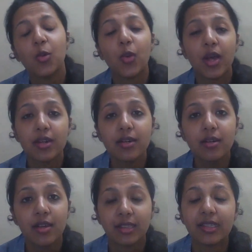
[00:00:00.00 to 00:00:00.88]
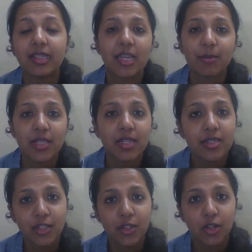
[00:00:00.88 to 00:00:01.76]
One, the stem cell
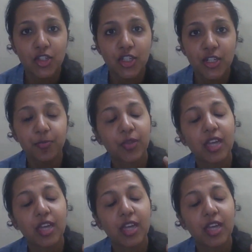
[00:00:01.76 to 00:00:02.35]
technology